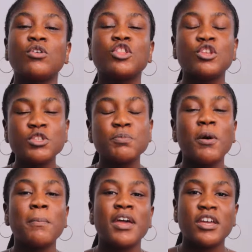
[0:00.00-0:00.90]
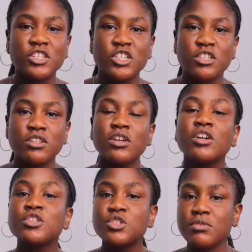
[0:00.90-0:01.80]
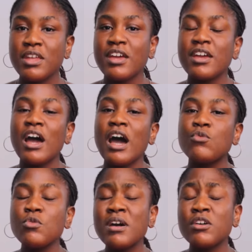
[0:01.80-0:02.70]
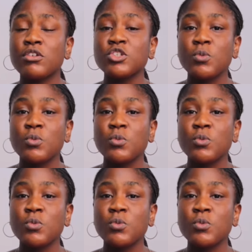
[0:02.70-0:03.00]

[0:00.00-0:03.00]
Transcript: on Newspop NG. Today, our Woman Crush